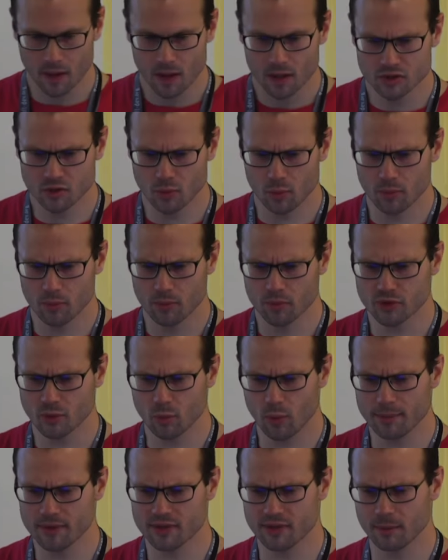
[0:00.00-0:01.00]
so, so
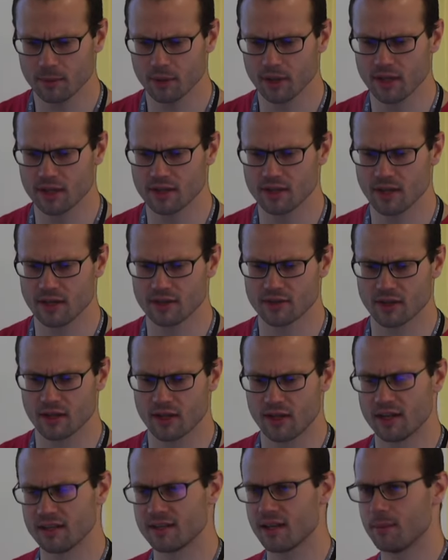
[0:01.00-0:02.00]
WebAssembly is
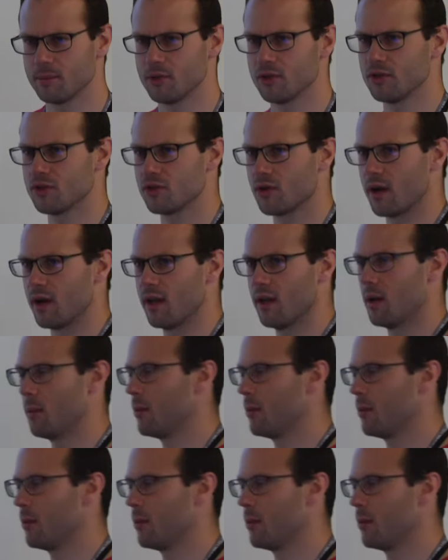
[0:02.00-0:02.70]
an attempt to try to uh,